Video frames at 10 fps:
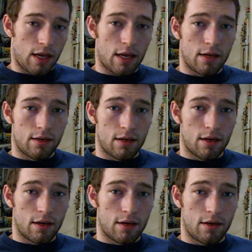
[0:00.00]
And
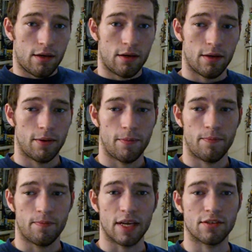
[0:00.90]
uh,
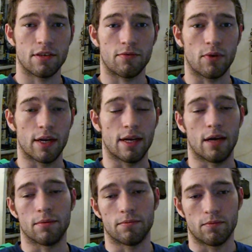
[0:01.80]
that's it for right
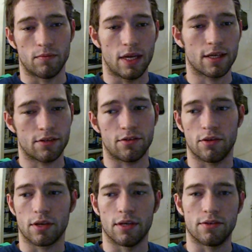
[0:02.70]
now. Next,
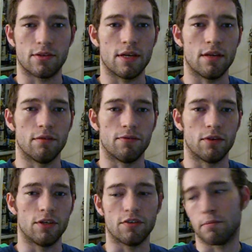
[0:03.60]
you're gonna see the
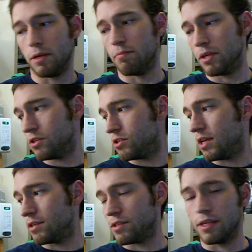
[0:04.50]
footage of me bench
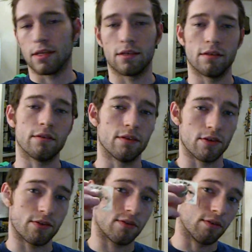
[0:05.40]
testing
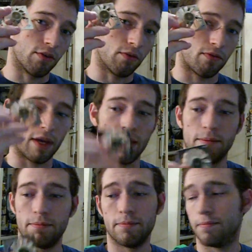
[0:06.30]
this little fan.